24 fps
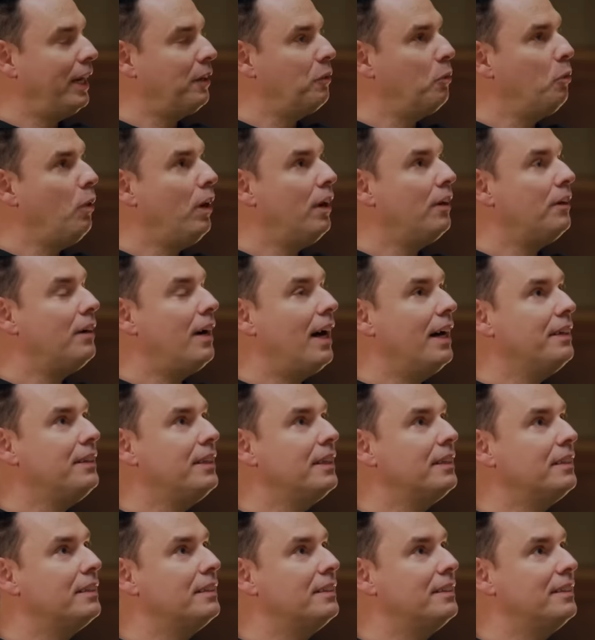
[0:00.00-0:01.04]
right. Well, I
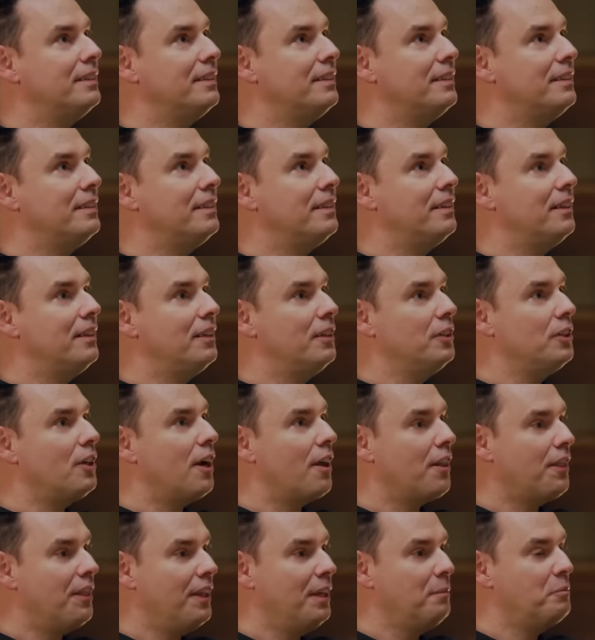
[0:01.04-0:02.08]
think a
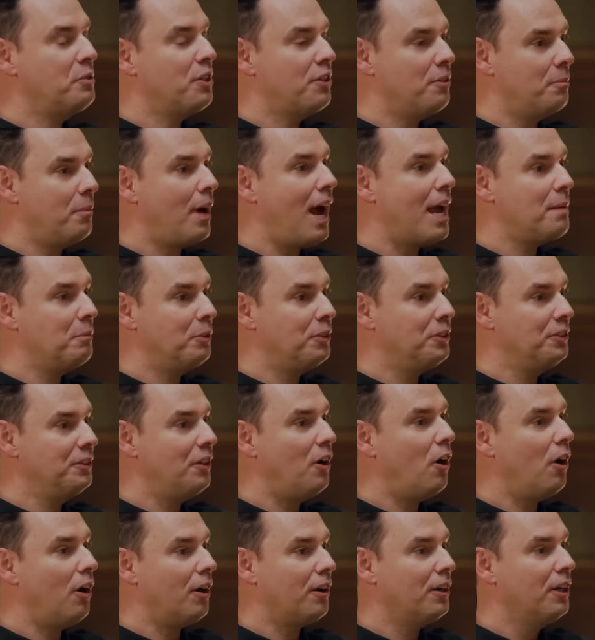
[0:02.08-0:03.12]
lot of the themes of the
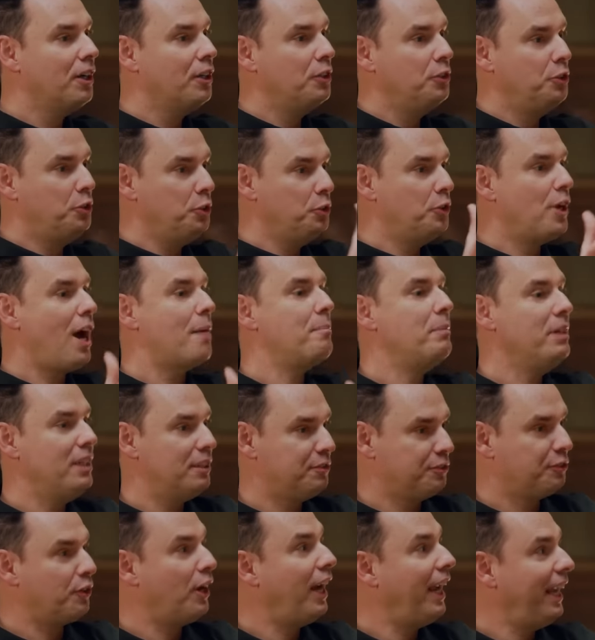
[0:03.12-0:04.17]
Bible are do not be
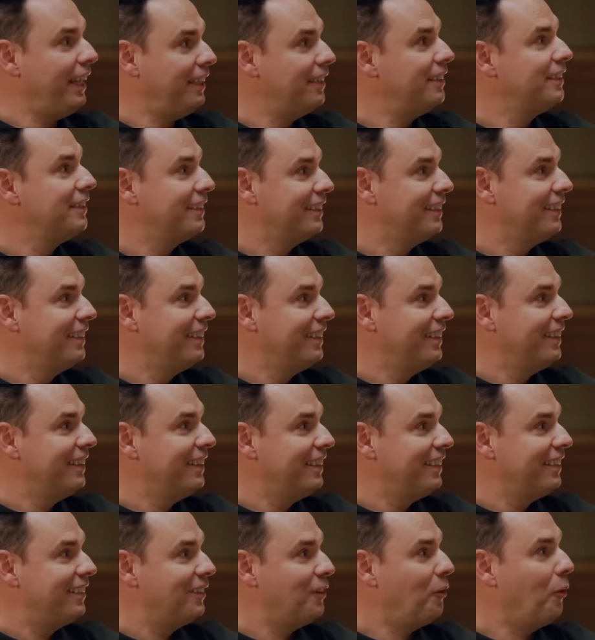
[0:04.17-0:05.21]
afraid
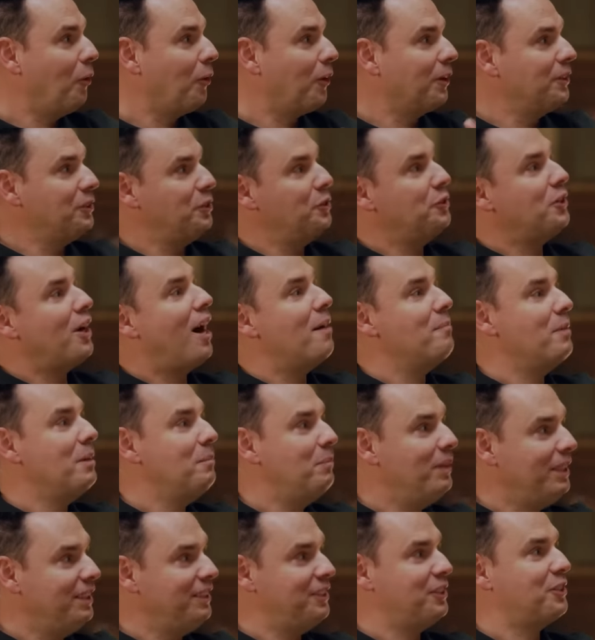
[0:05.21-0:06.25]
or as you taught
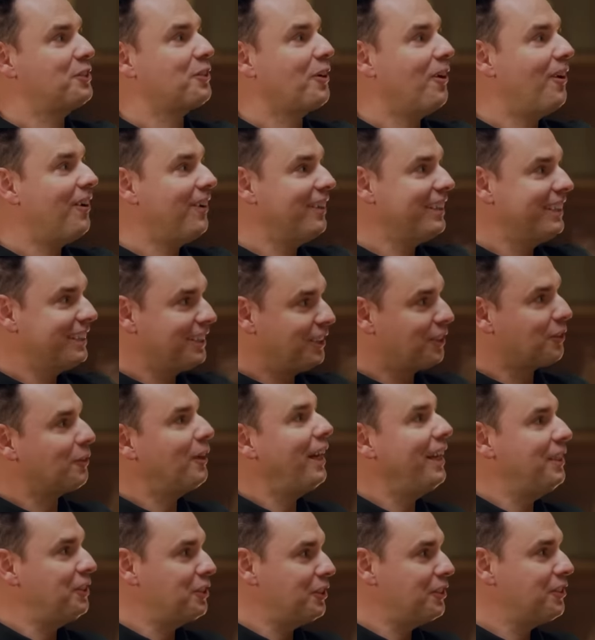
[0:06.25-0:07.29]
me, be strong and
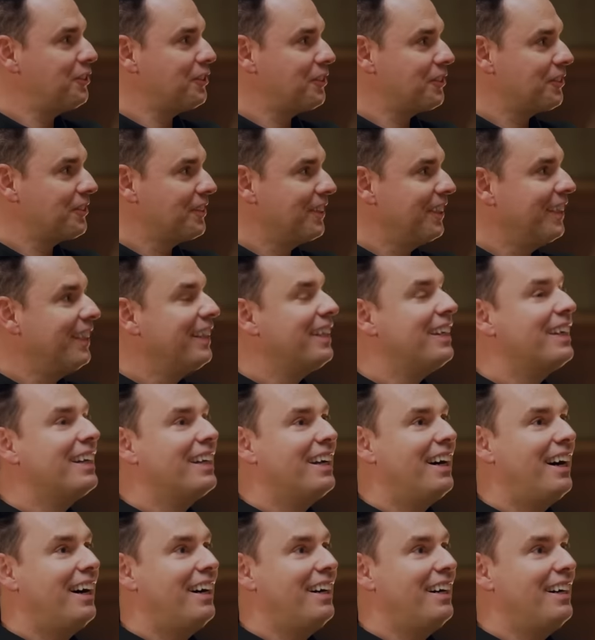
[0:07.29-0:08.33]
courageous,
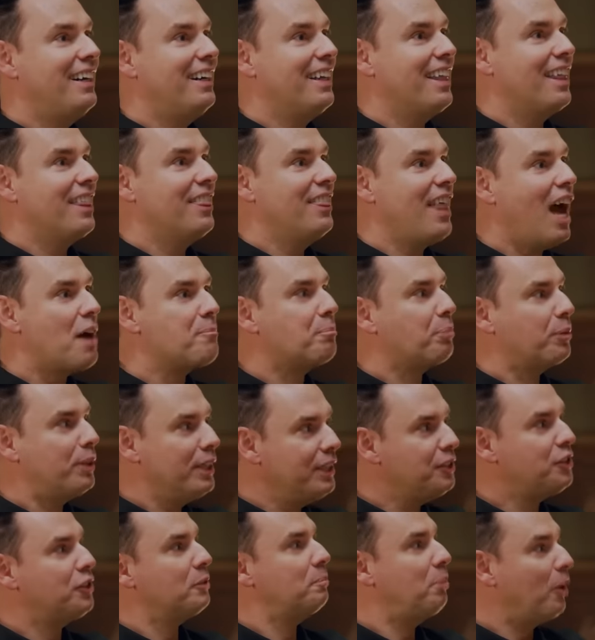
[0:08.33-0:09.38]
uh, that
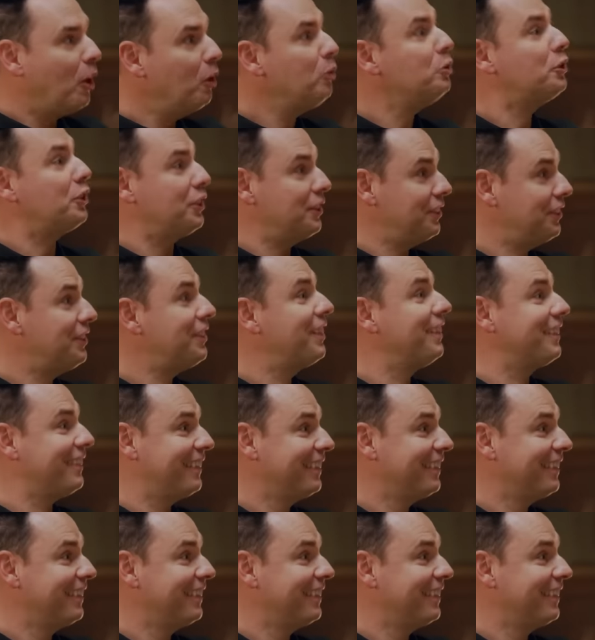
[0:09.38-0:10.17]
presupposes